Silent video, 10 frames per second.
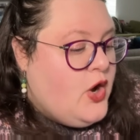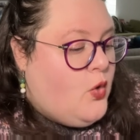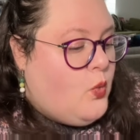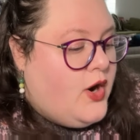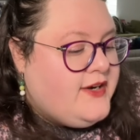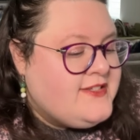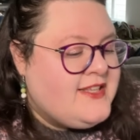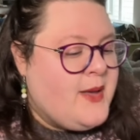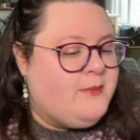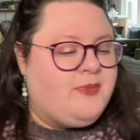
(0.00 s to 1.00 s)
One is
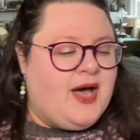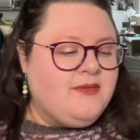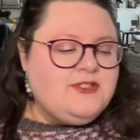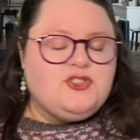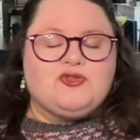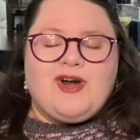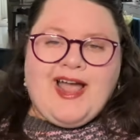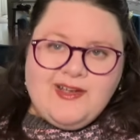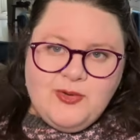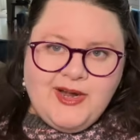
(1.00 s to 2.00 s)
that Bob the
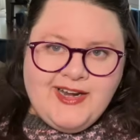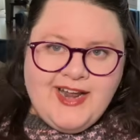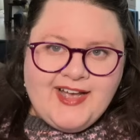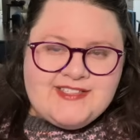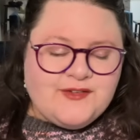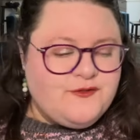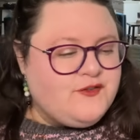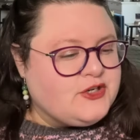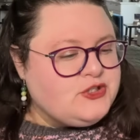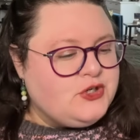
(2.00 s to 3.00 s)
Drag Queen has a
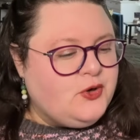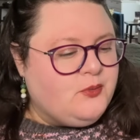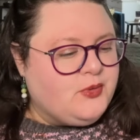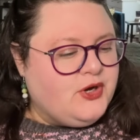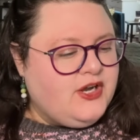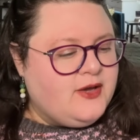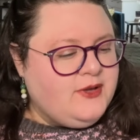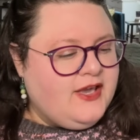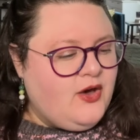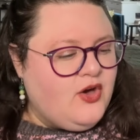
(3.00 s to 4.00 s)
fictional book
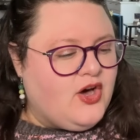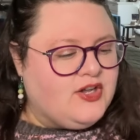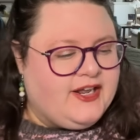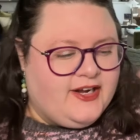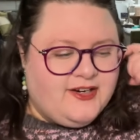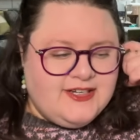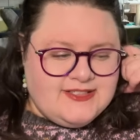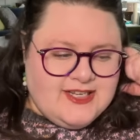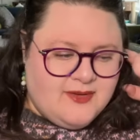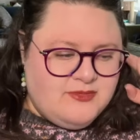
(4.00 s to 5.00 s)
coming out called Harriet
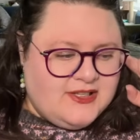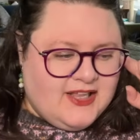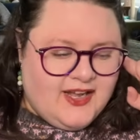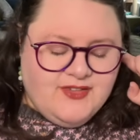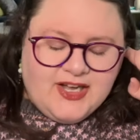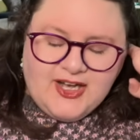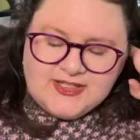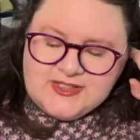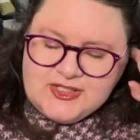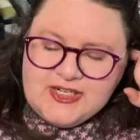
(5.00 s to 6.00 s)
Tubman Live in
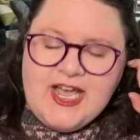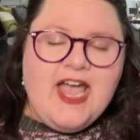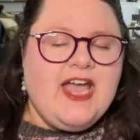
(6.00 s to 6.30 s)
Concert.